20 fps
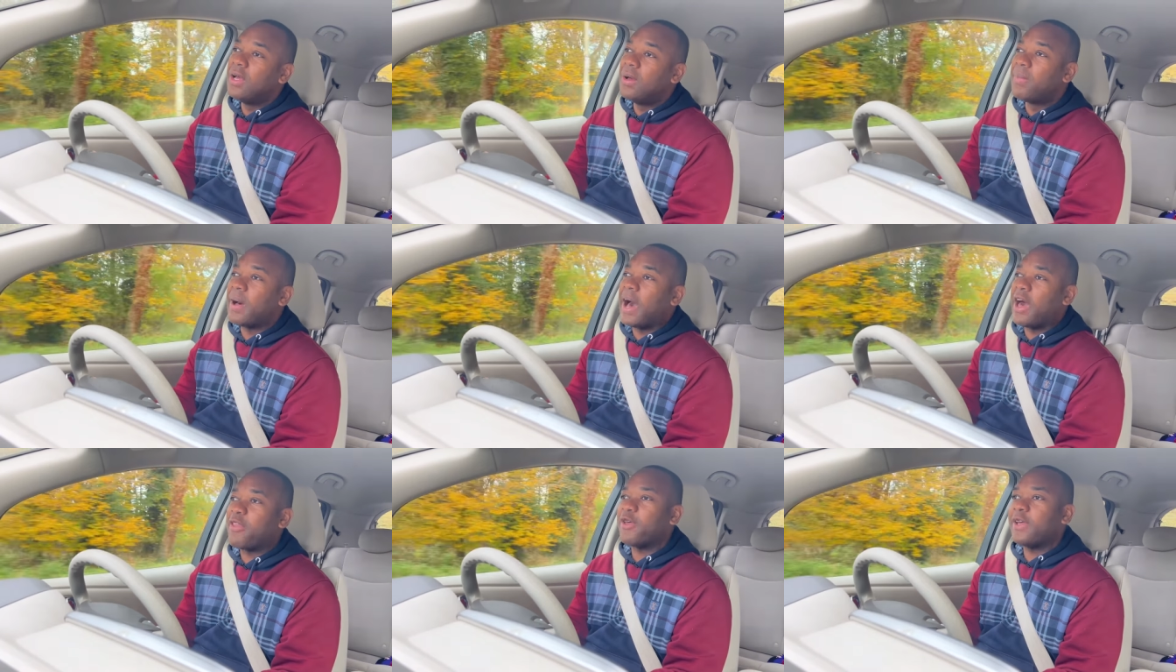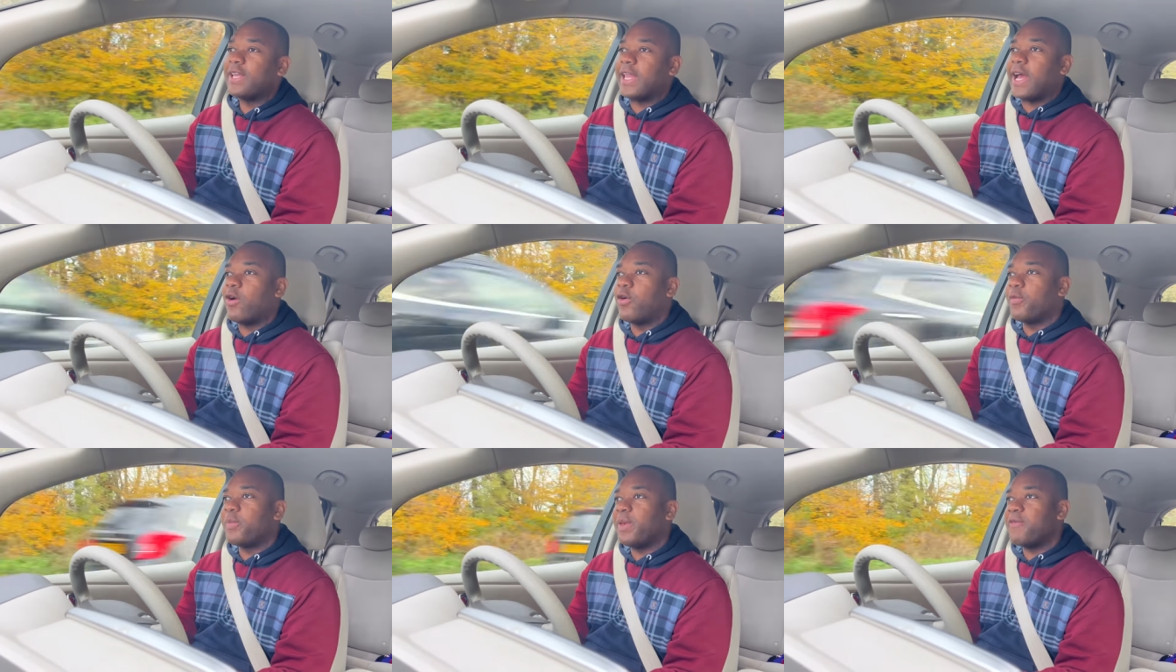But I think
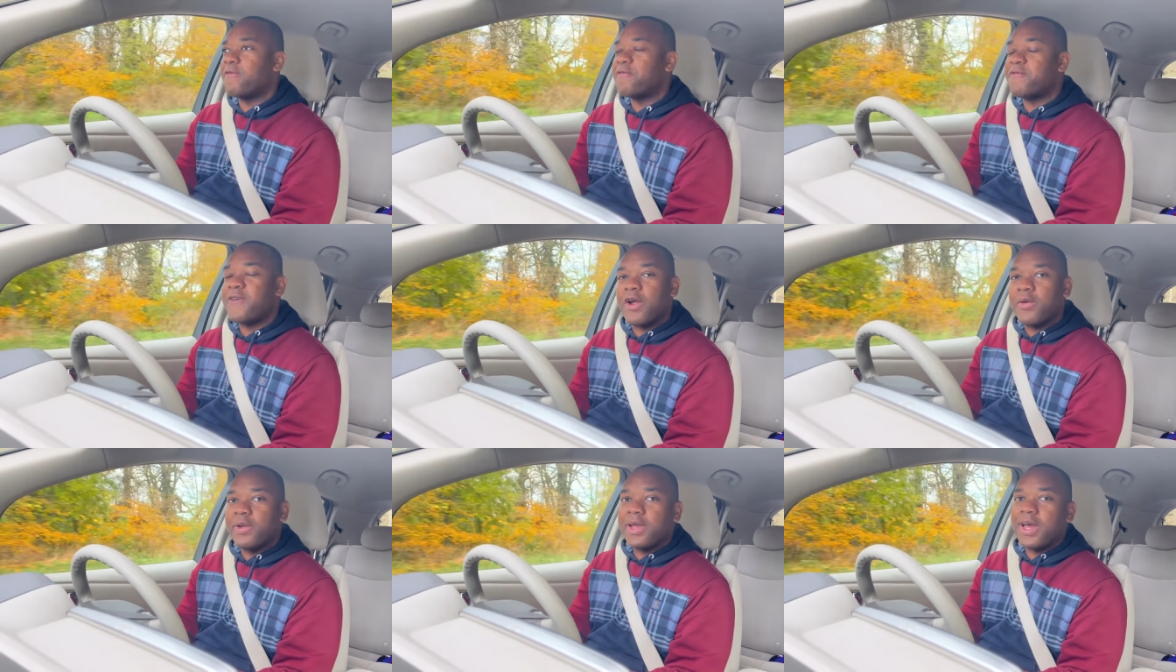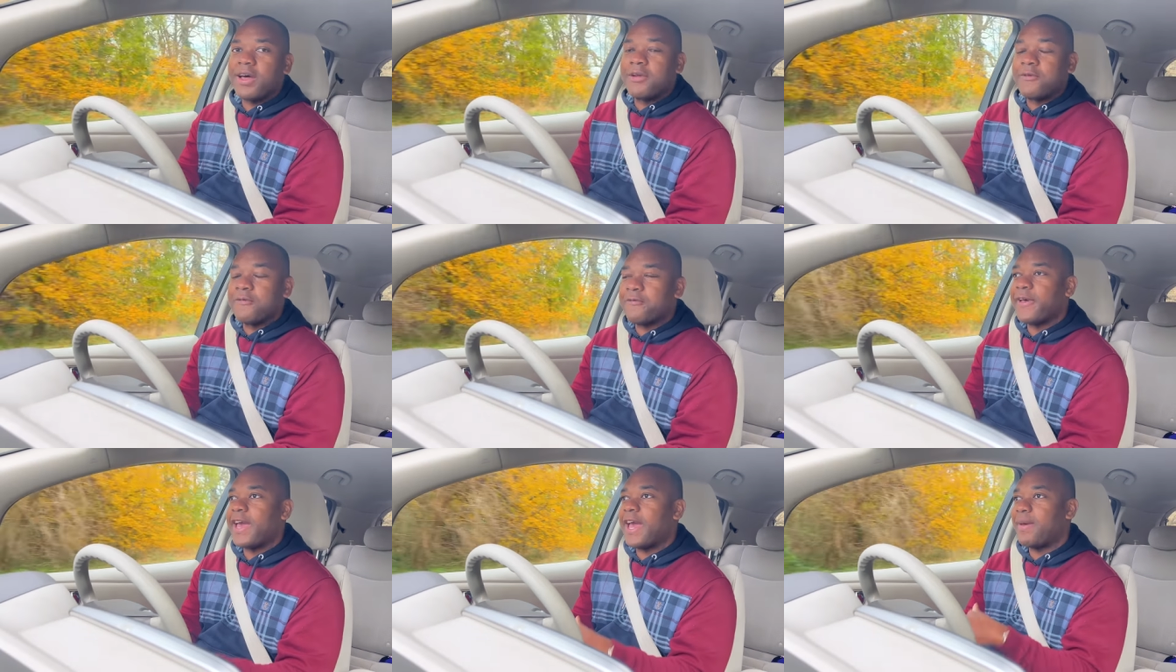that would be very
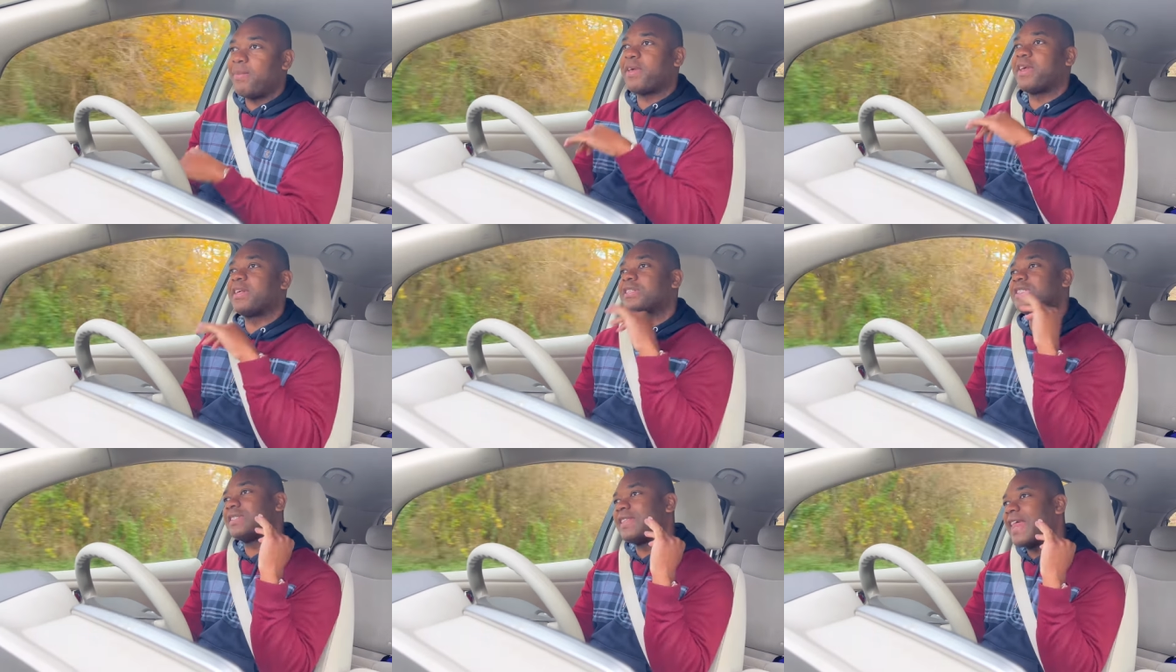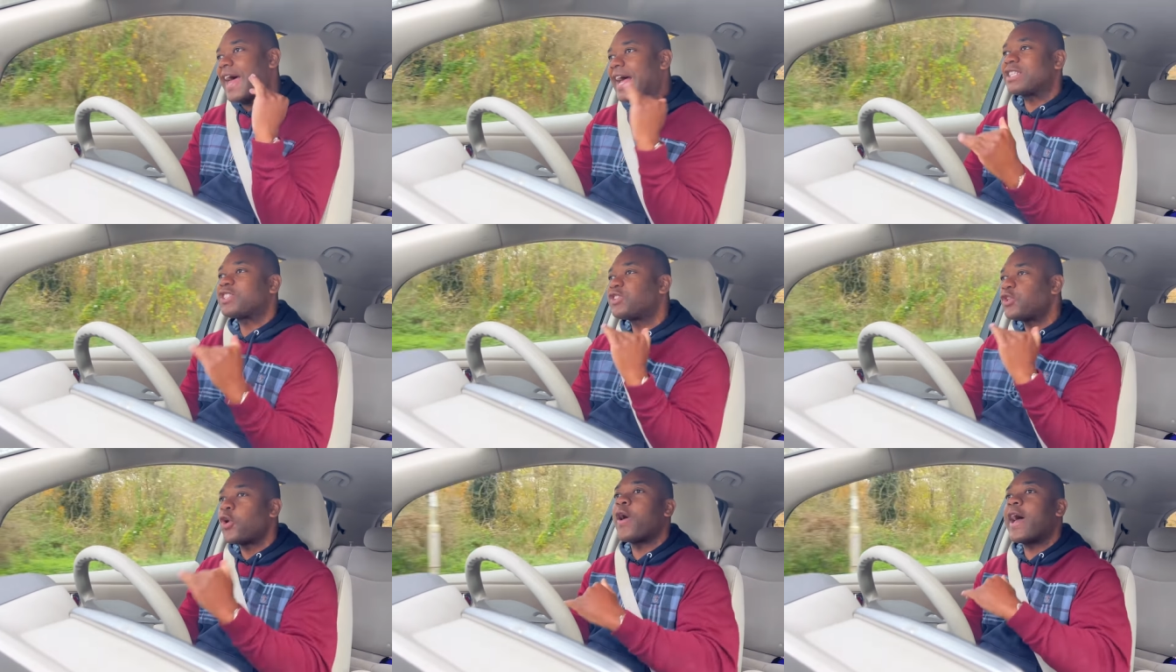unfair because
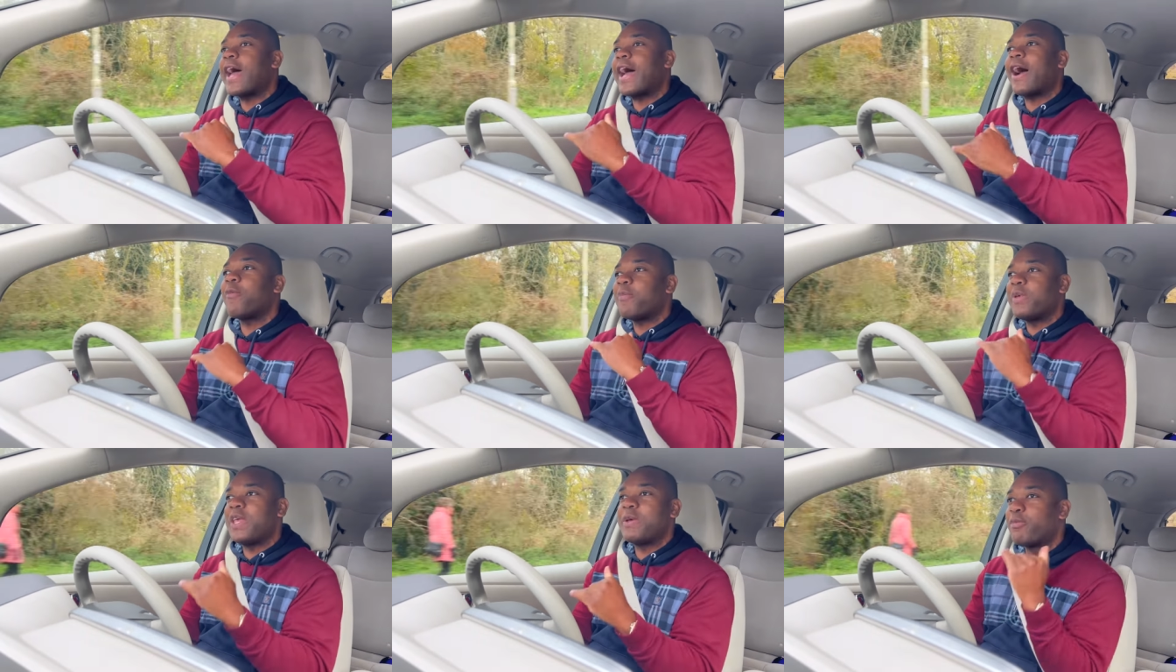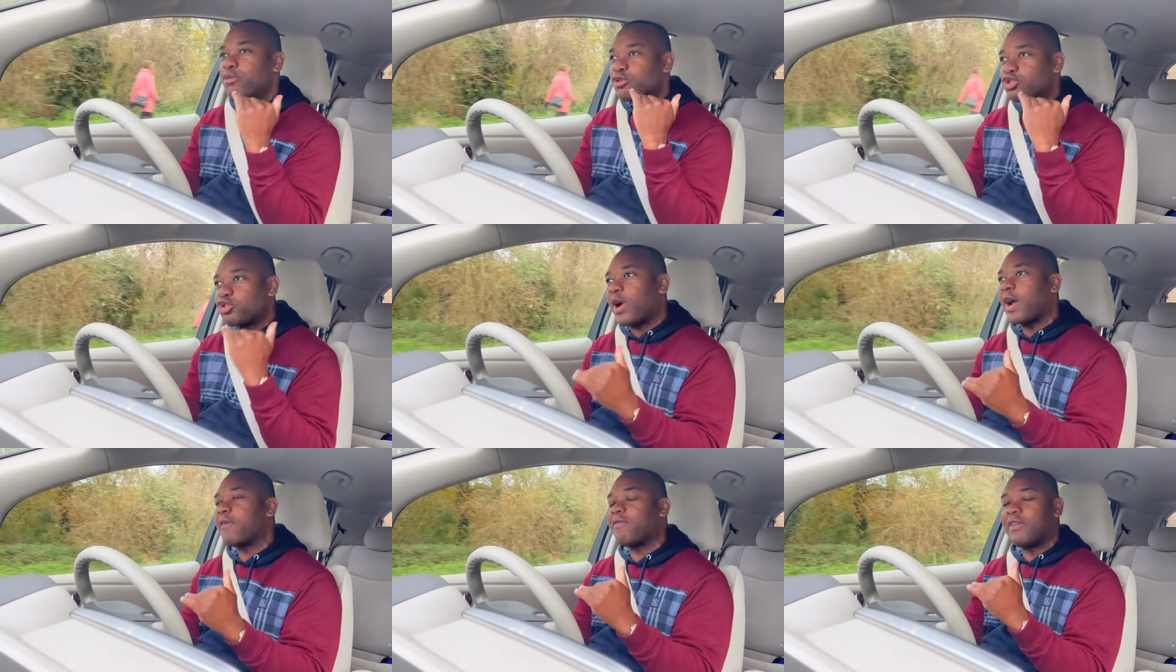that's not how people
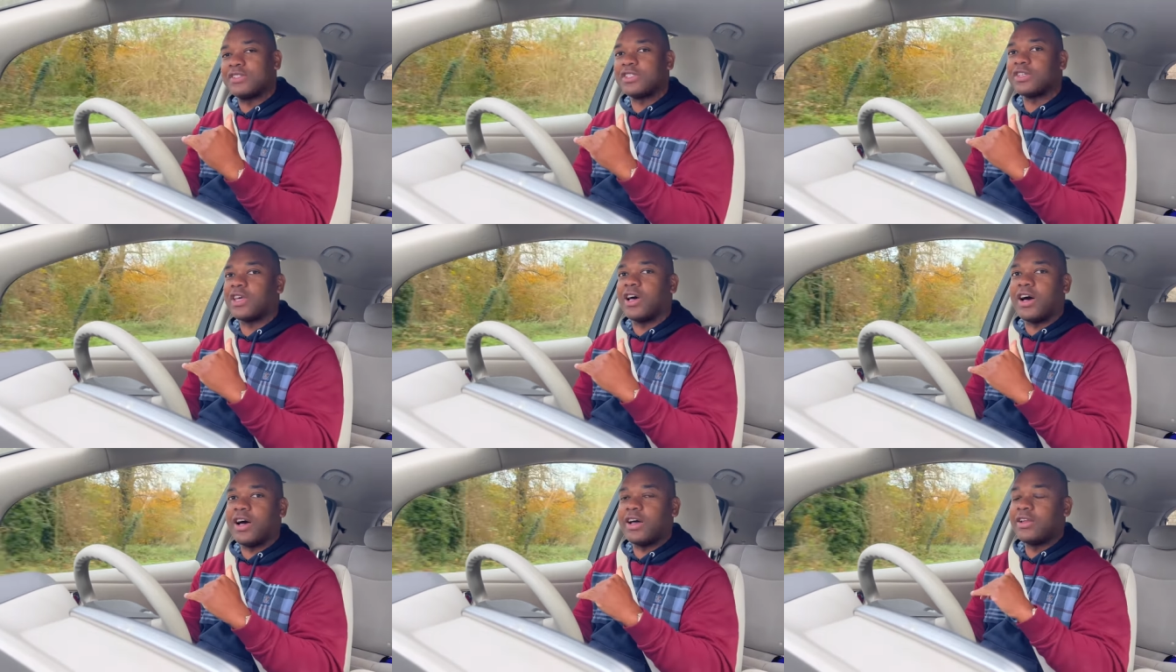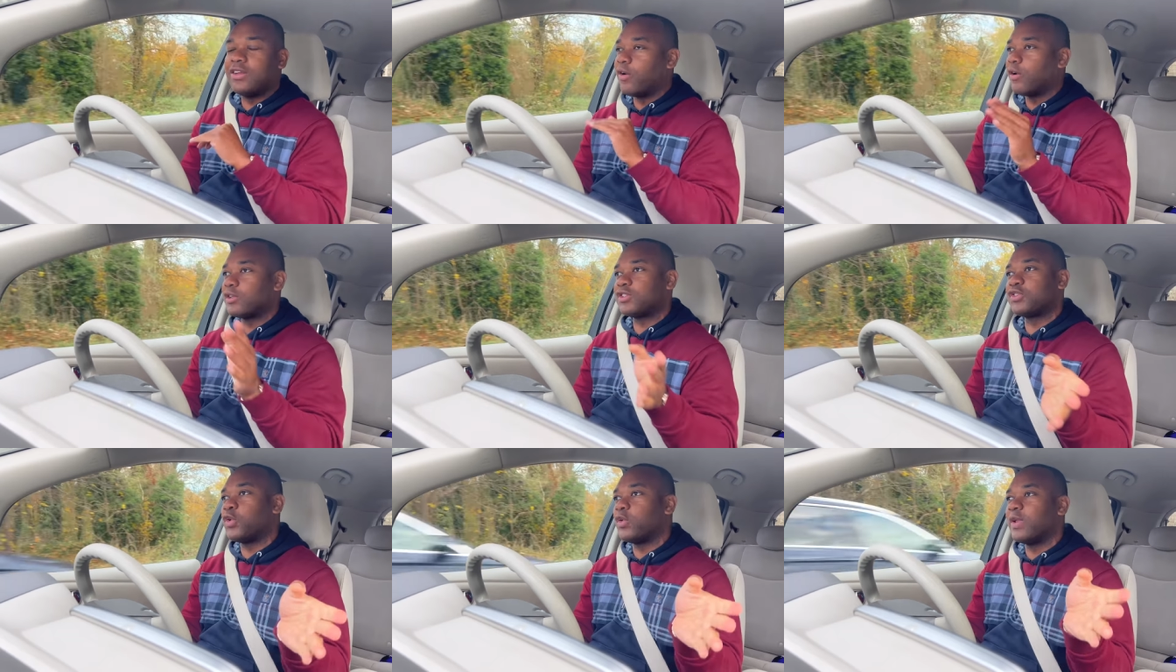drive this car,
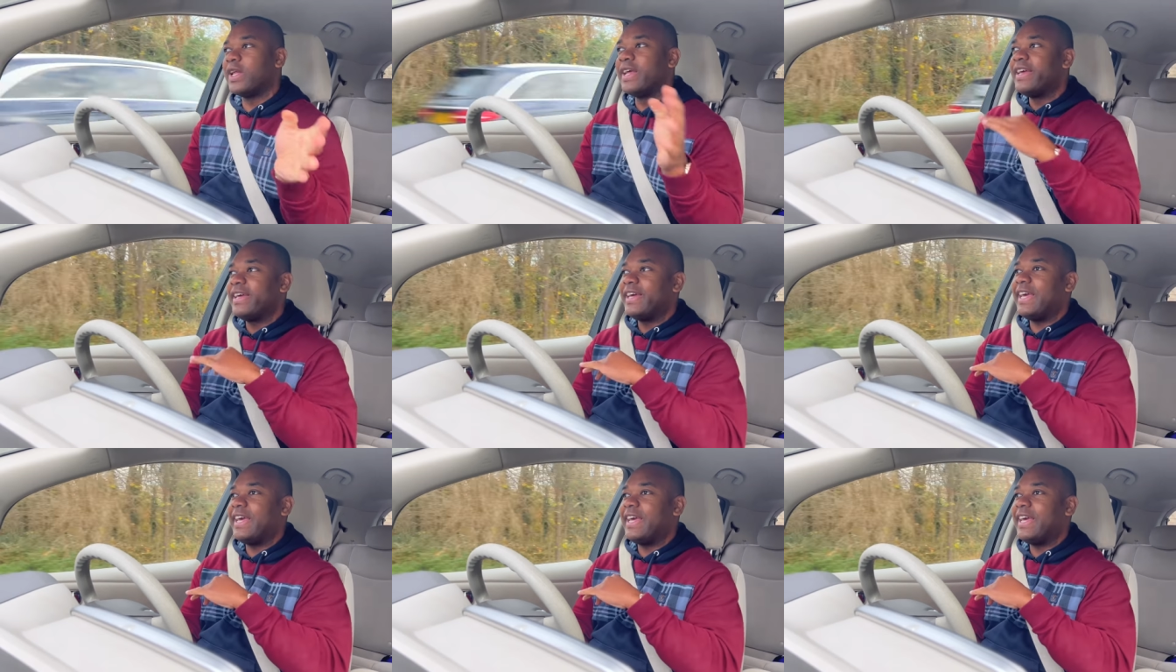not at all.